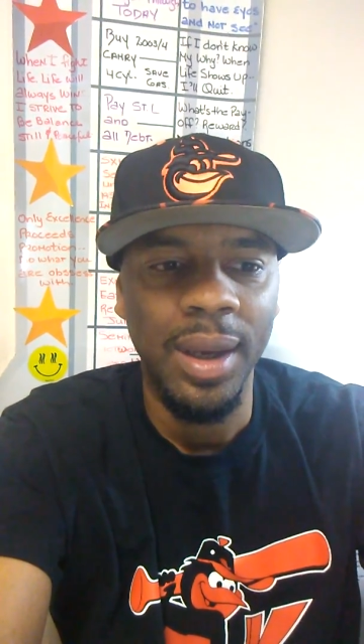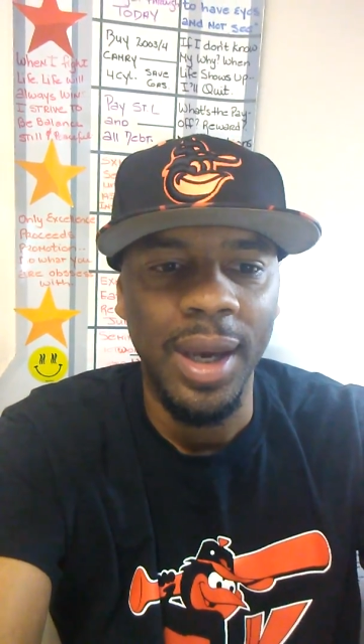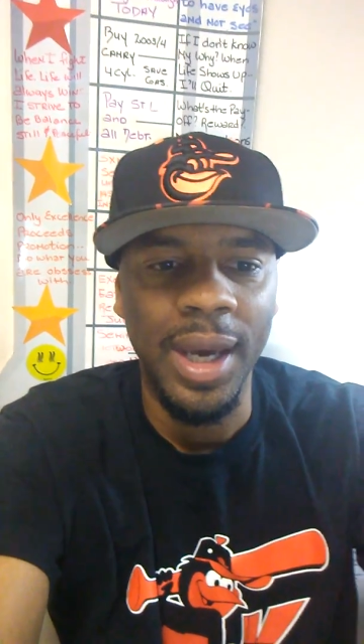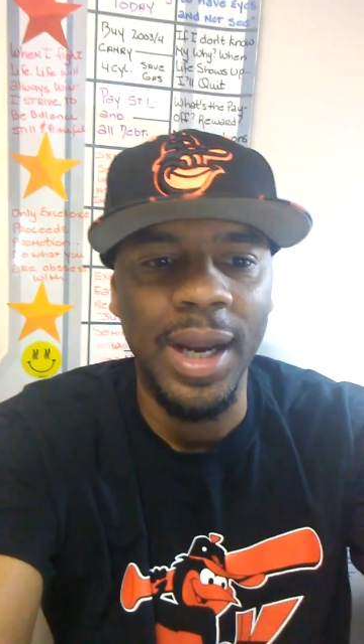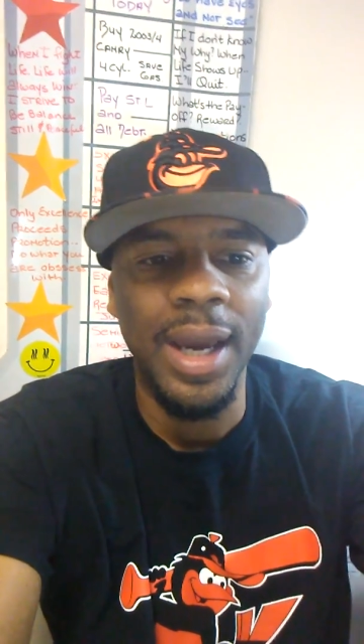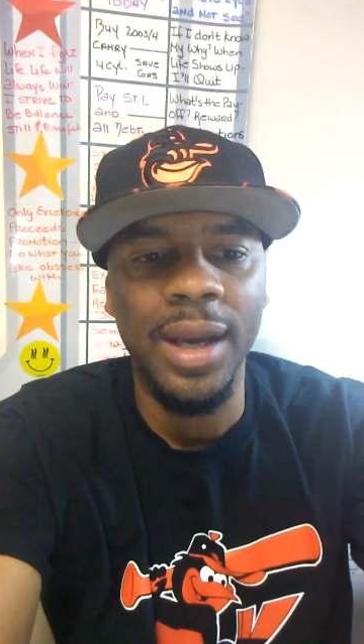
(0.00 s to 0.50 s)

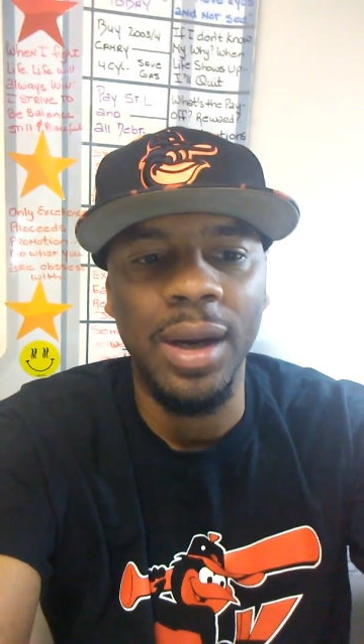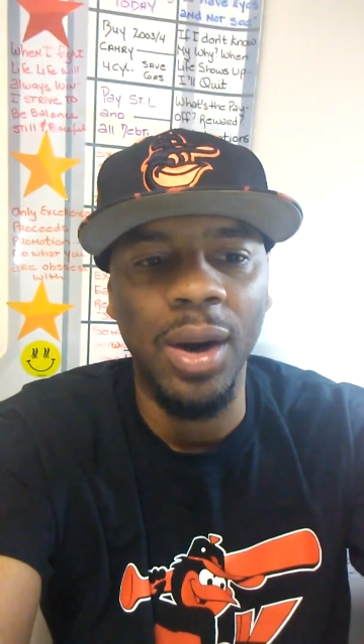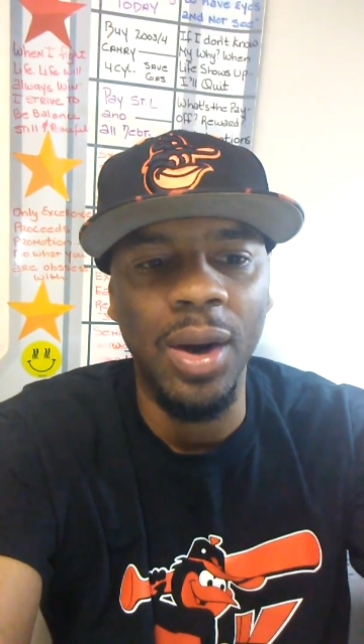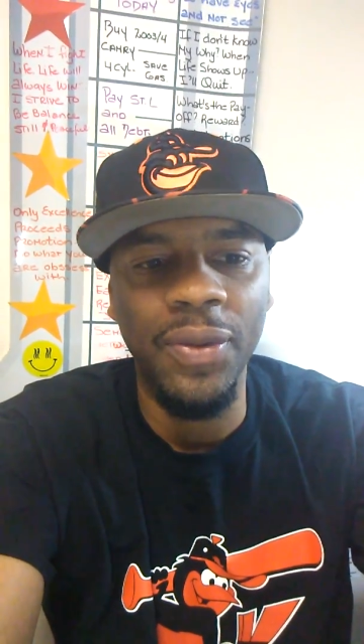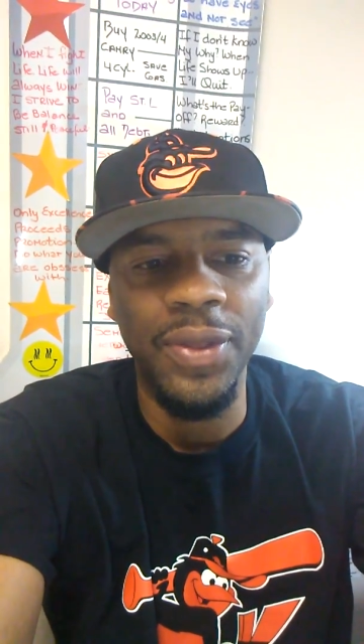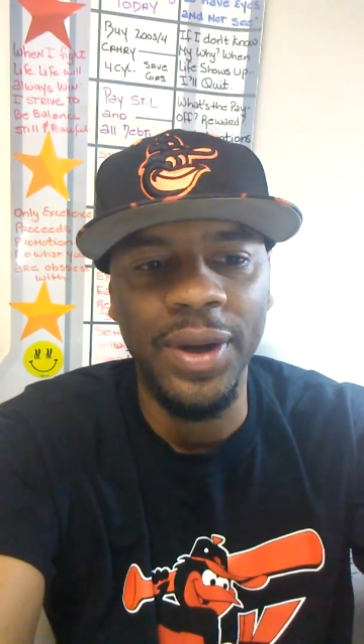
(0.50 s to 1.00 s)
And I had
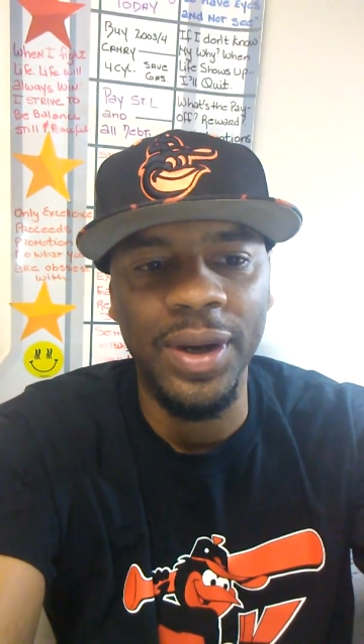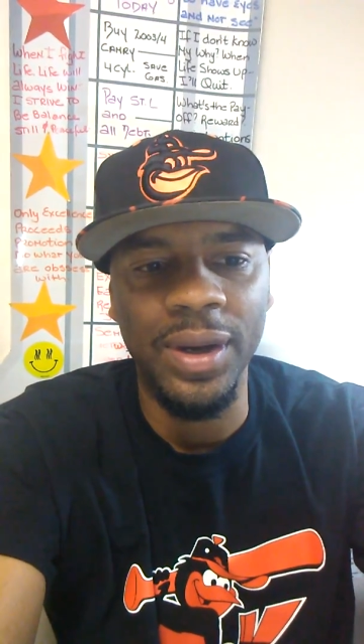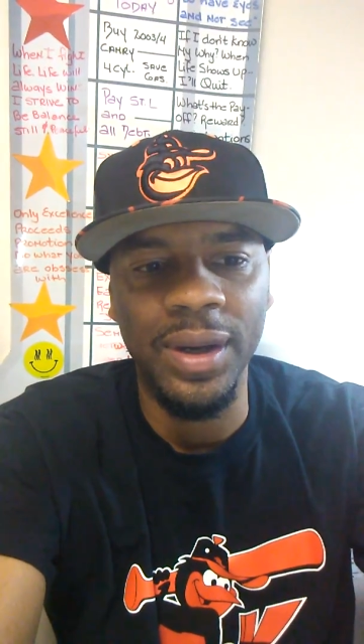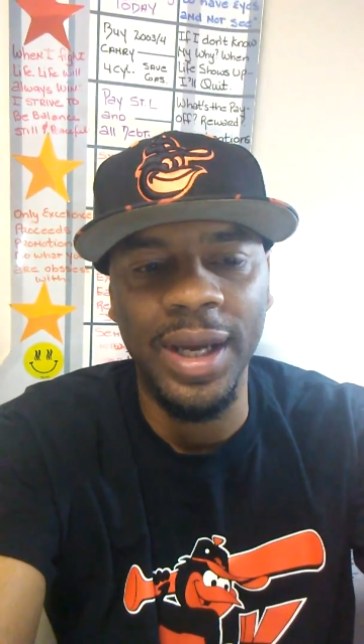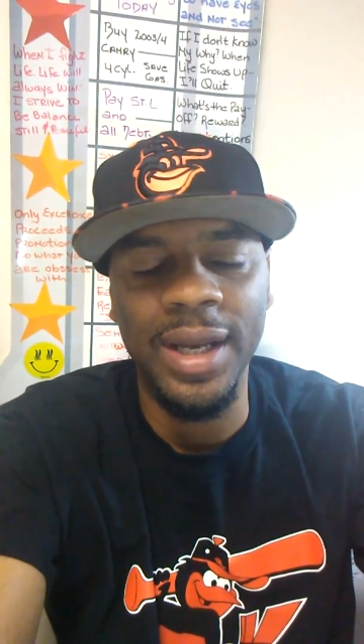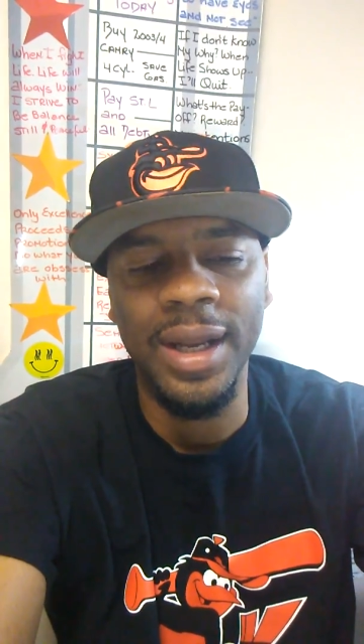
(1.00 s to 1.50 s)

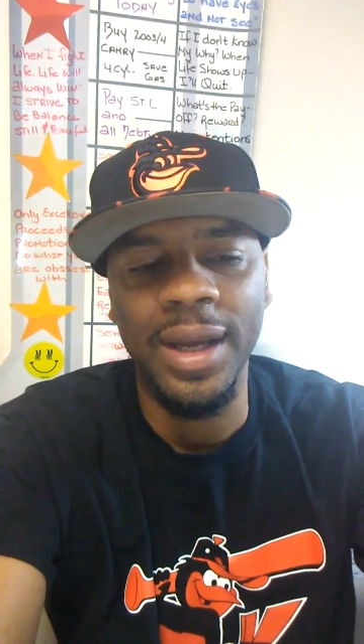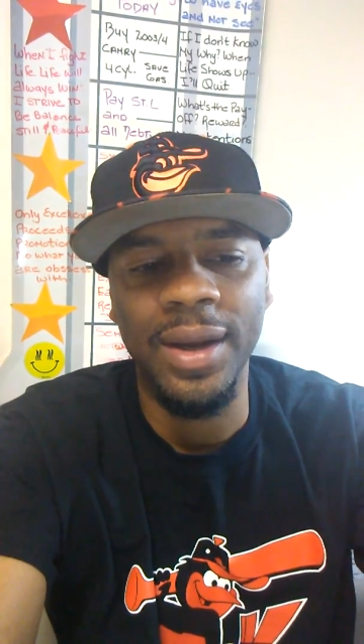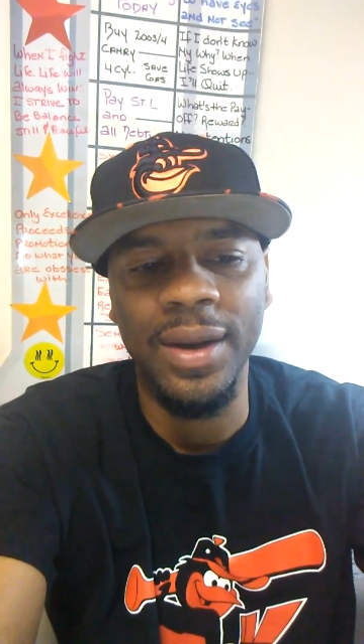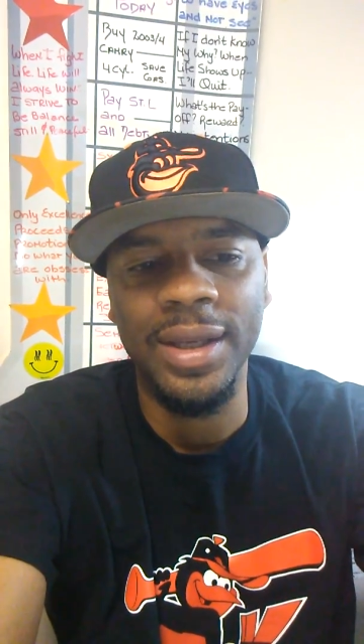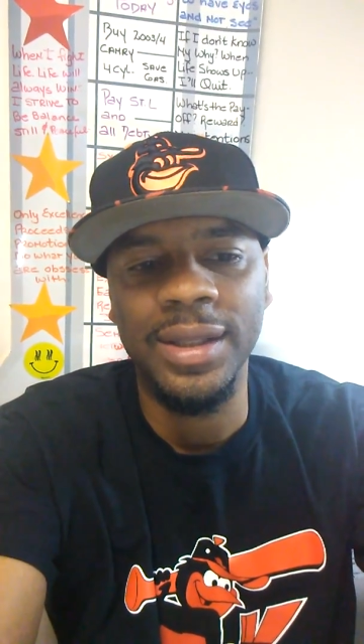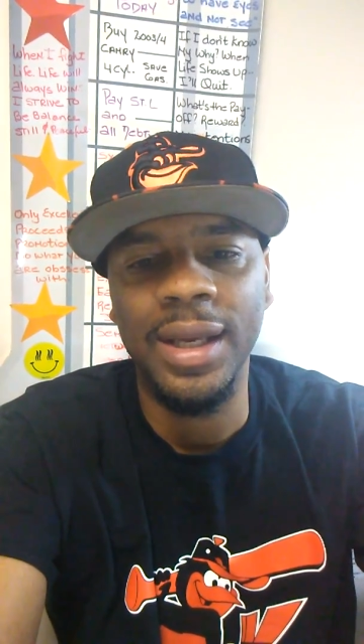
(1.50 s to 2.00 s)
Altherr in there
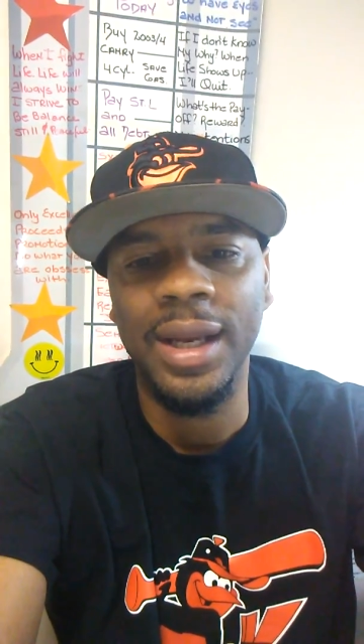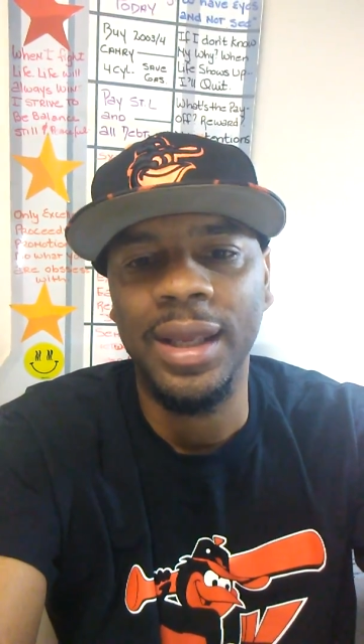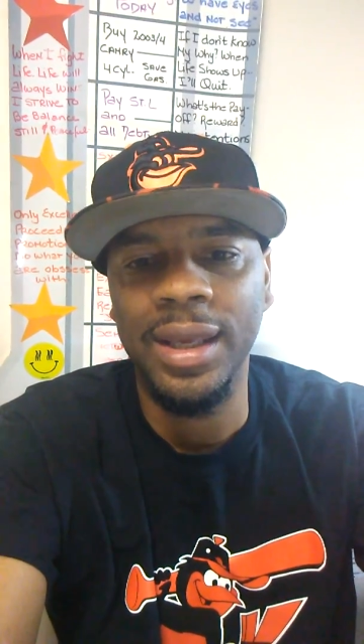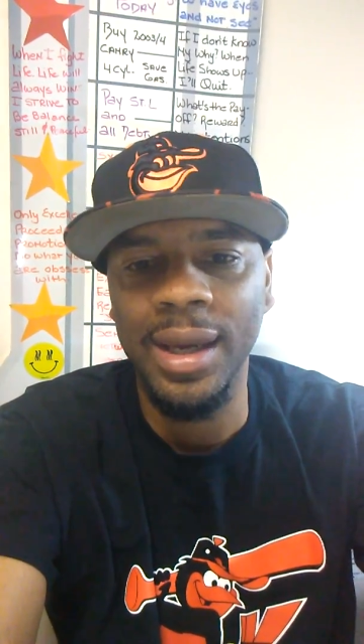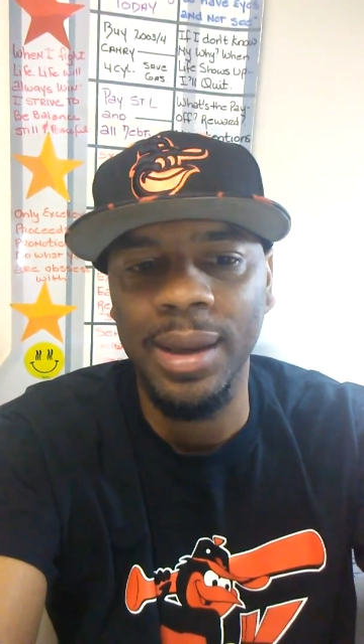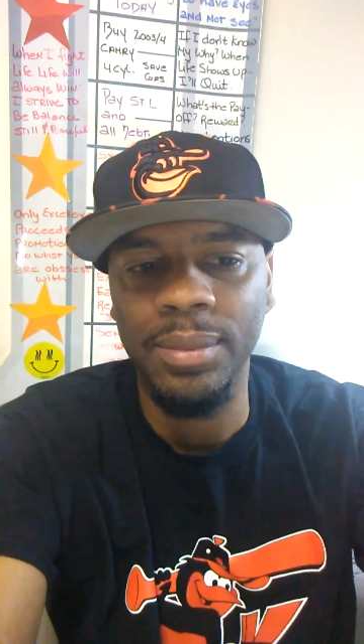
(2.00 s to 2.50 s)
instead of
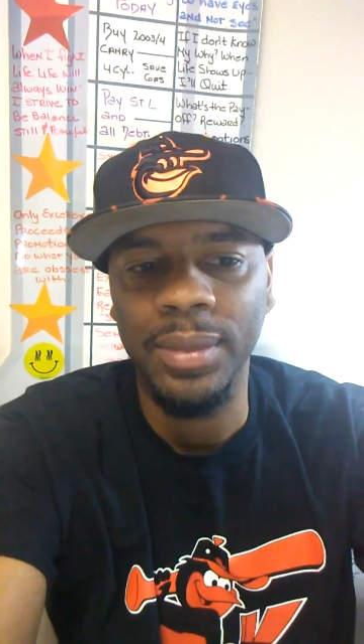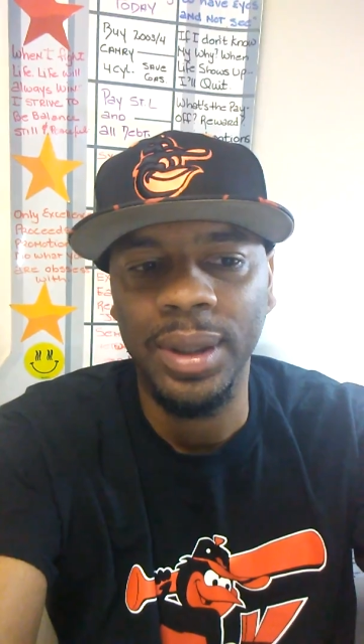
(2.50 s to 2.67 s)
Kemp.